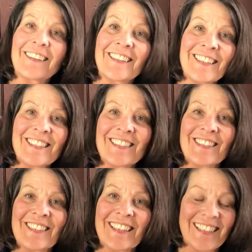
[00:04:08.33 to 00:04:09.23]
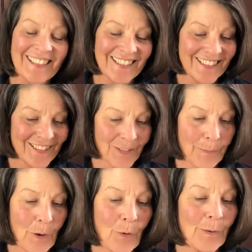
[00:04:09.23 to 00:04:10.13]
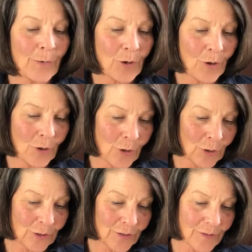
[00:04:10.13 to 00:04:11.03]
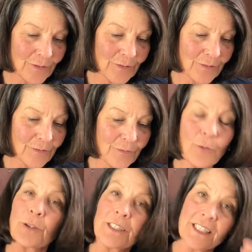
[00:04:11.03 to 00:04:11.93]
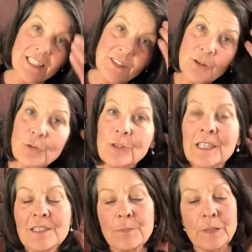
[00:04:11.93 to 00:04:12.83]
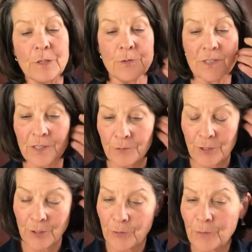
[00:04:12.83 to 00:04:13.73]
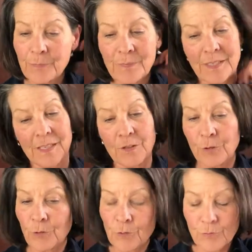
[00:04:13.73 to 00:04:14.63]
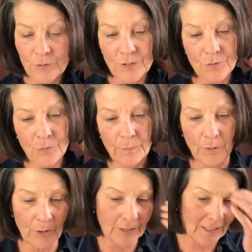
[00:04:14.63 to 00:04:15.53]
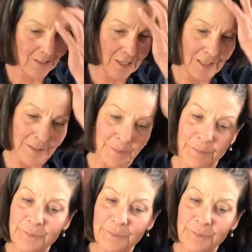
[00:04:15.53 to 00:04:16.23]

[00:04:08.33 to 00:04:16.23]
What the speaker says: This is a poem called 14 Degrees Below Zero in the Grocery Store Parking Lot.